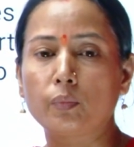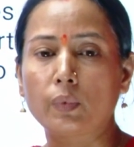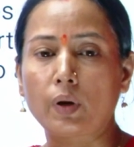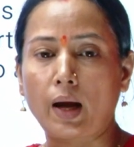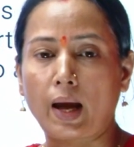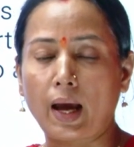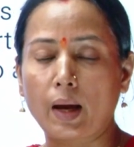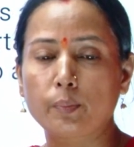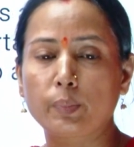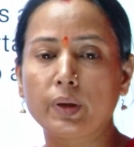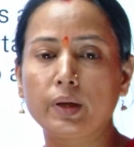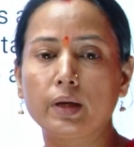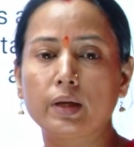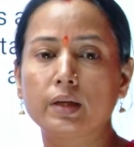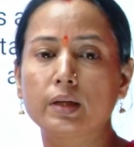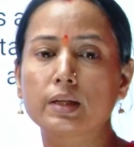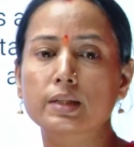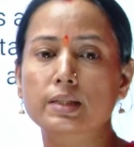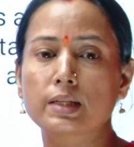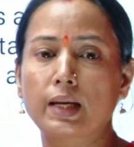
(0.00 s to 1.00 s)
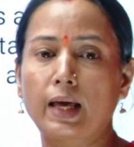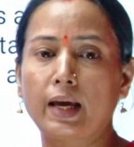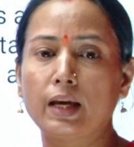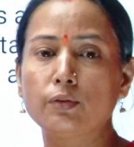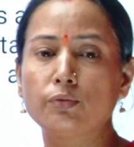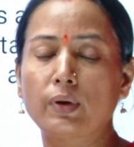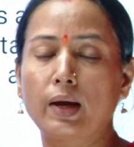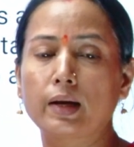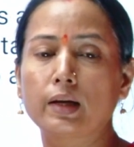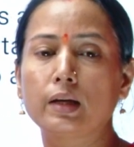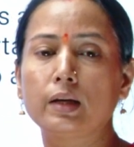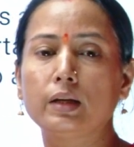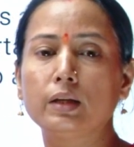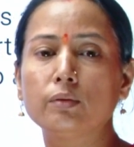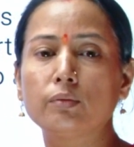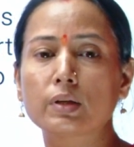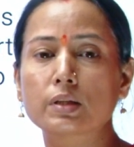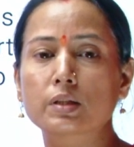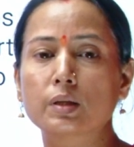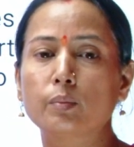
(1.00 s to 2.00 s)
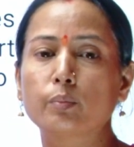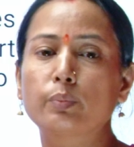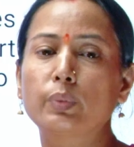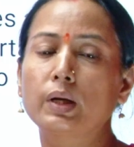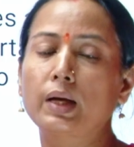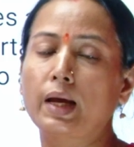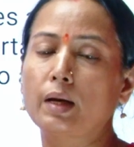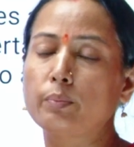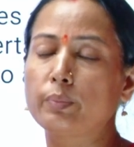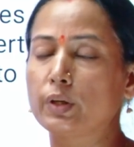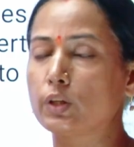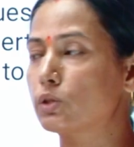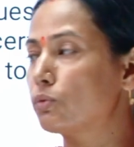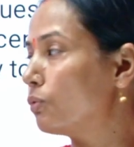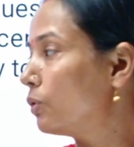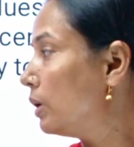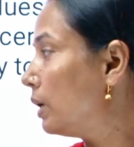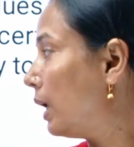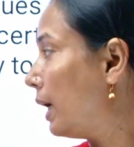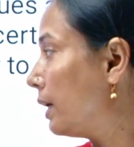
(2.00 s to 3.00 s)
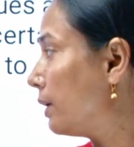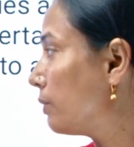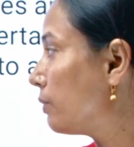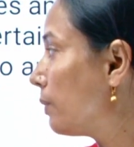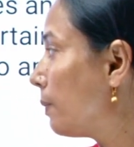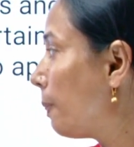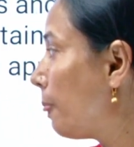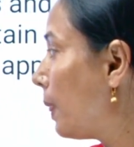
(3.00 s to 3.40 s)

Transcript: happy in his life and live a simple and peaceful life.